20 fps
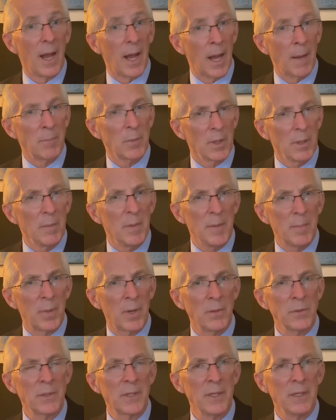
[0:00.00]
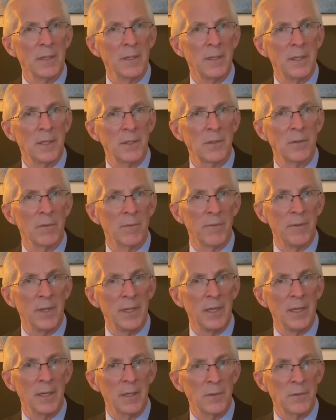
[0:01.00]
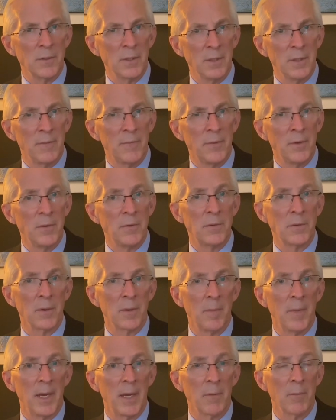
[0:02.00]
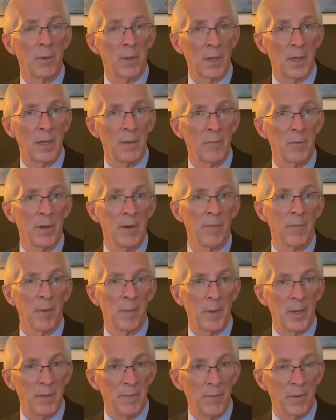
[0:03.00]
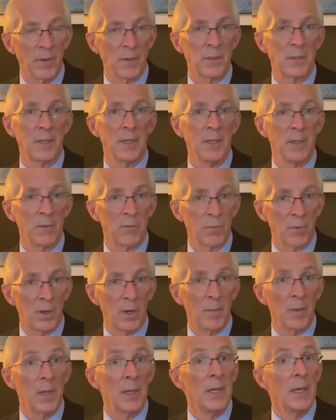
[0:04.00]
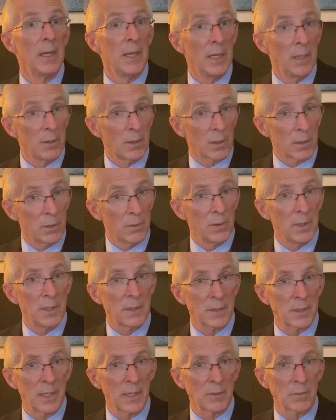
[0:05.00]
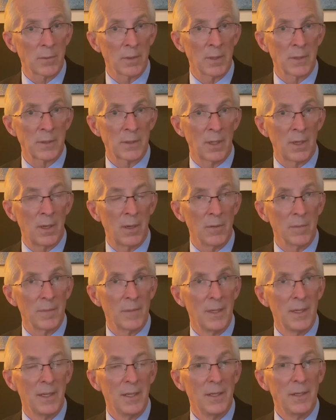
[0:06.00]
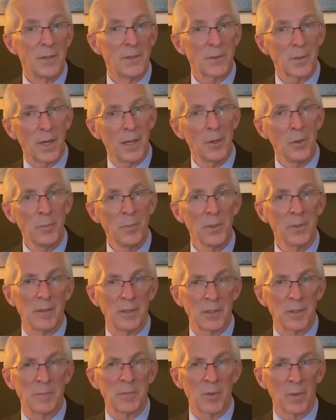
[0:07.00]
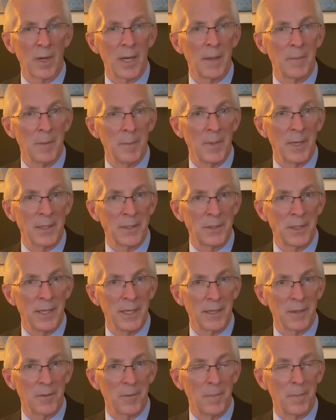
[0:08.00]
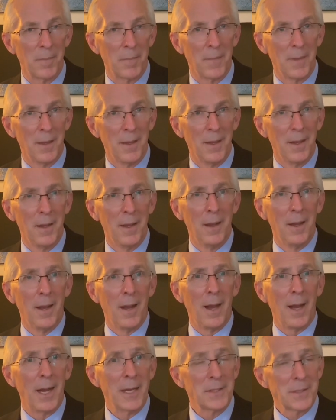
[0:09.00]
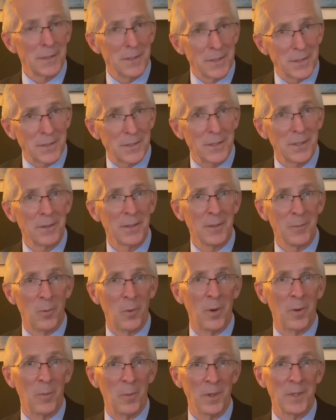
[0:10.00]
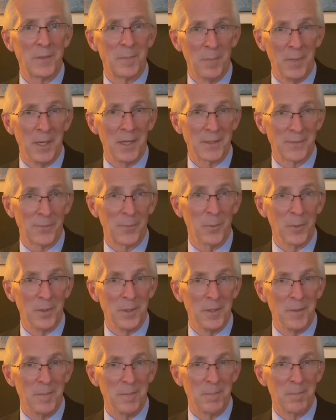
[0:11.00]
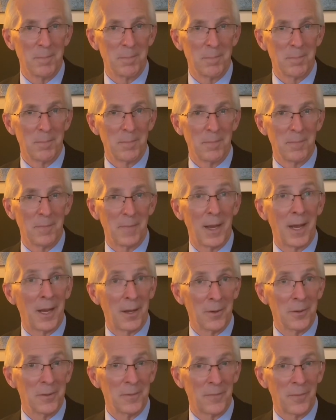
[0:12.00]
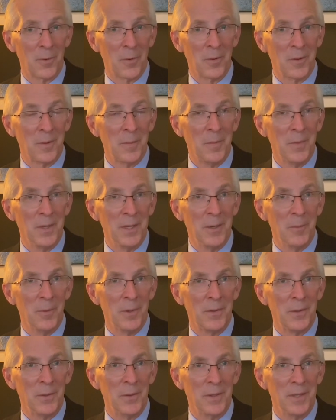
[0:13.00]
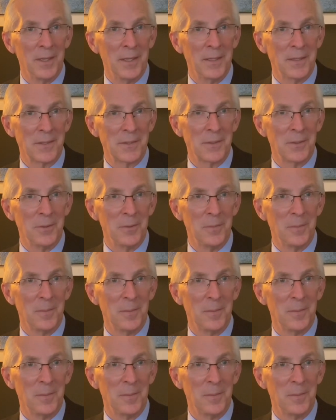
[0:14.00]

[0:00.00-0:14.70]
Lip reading: I'm going to be posting additional videos in the future about recovering from adversity and trauma, including sexual assault. So I hope you'll subscribe to my channel. I sincerely want what's best for you. I'll look forward to being with you again soon.